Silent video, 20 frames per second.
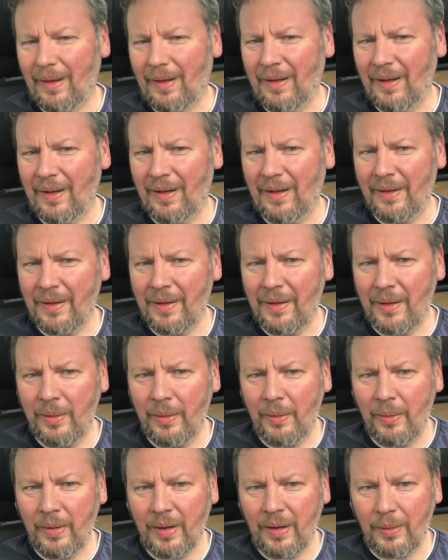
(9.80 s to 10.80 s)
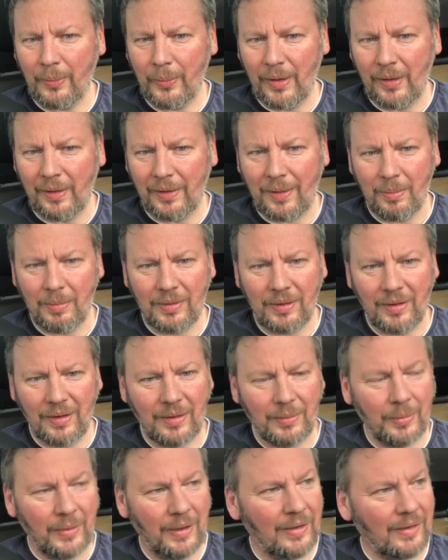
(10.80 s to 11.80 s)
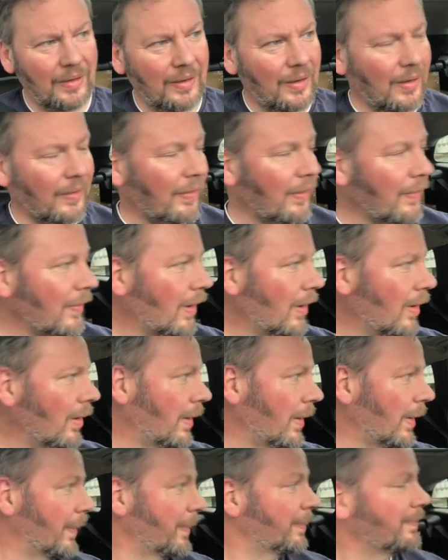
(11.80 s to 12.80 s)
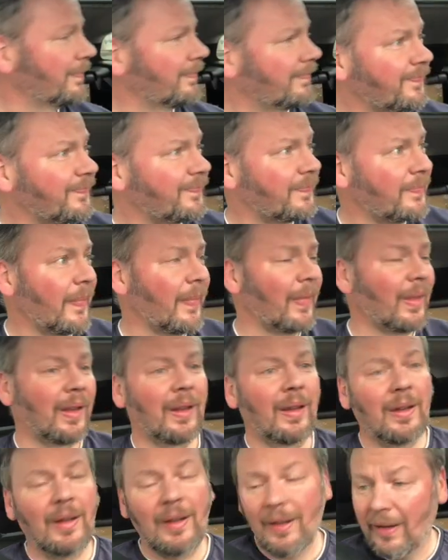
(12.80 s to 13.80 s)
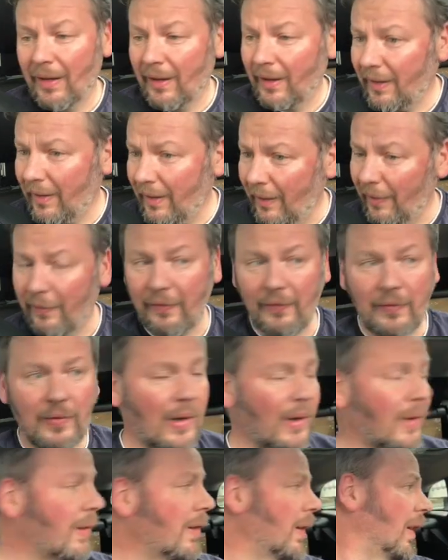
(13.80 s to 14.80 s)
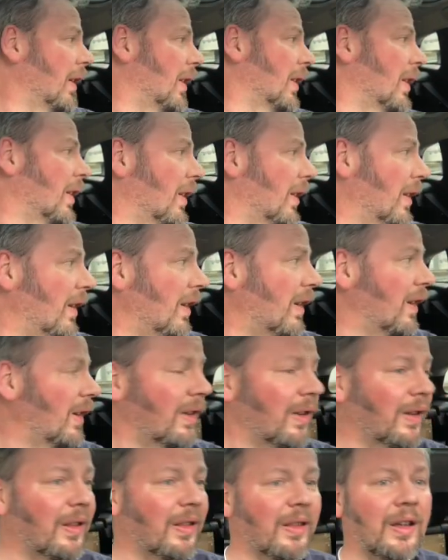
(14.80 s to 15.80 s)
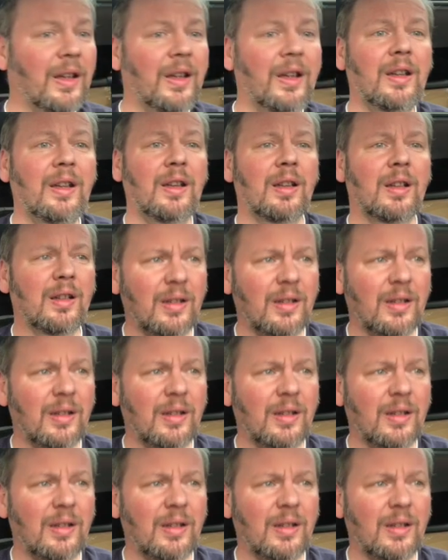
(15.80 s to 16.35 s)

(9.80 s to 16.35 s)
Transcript: Hello and welcome to this week's coffee vlog. It's now Friday the, I